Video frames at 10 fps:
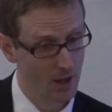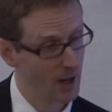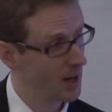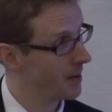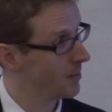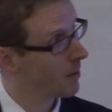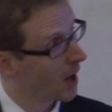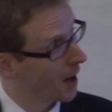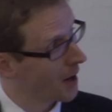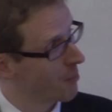in
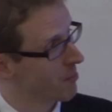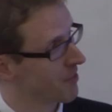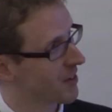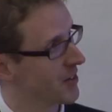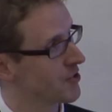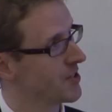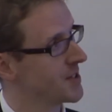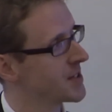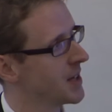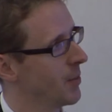a number of
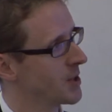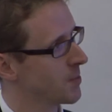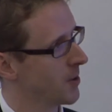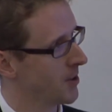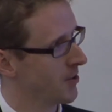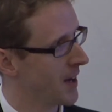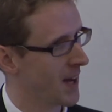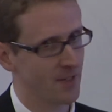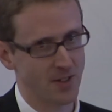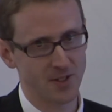countries, at which point you then
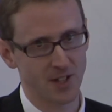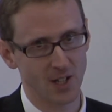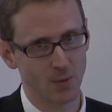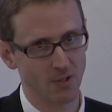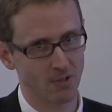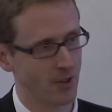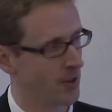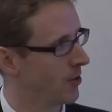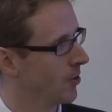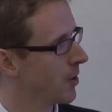have to decide whether or not
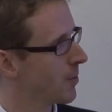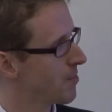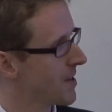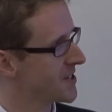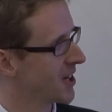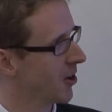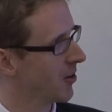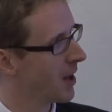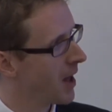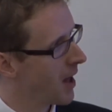you're pressing
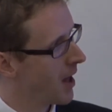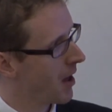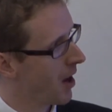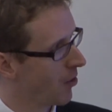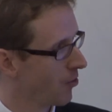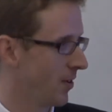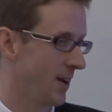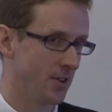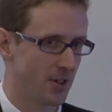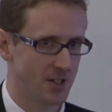on. Hopefully
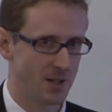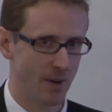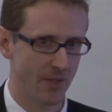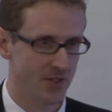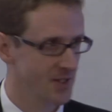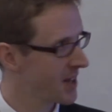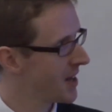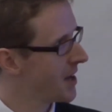in 30 months